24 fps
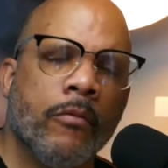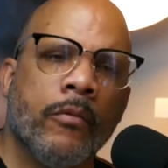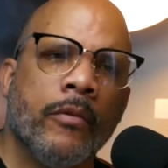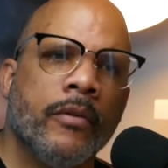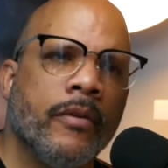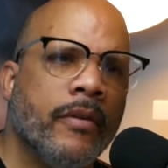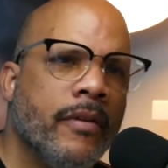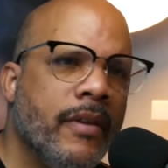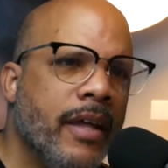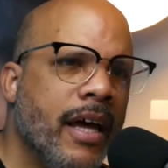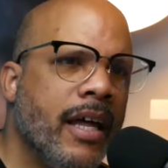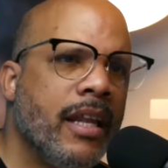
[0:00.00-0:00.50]

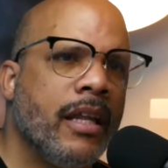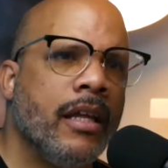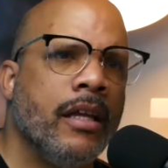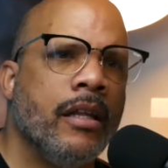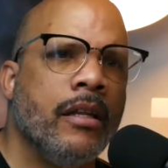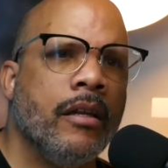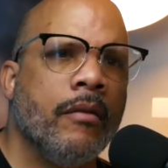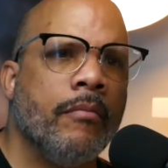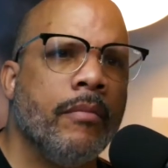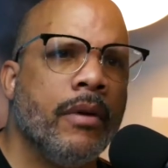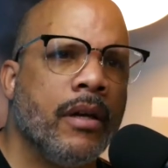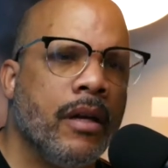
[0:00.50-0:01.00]
That
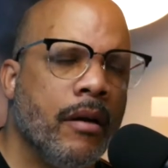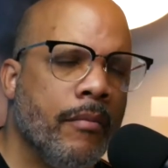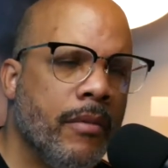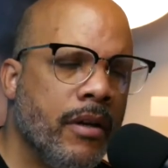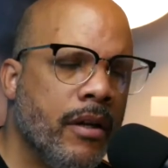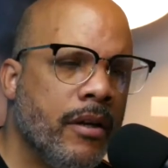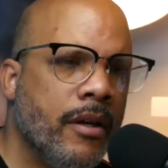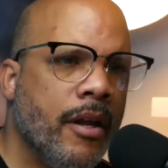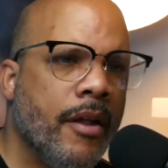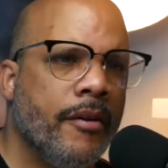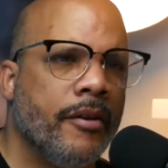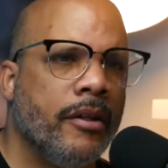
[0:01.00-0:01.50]
ended up becoming
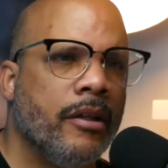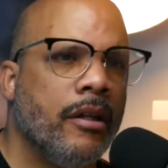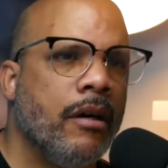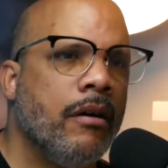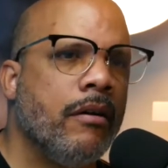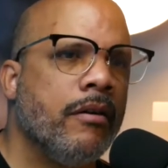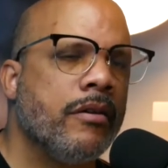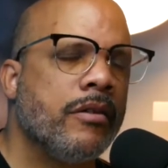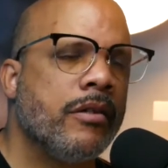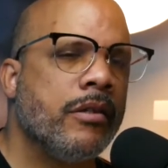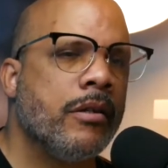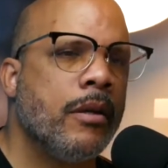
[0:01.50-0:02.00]
another
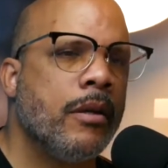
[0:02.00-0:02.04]
loss.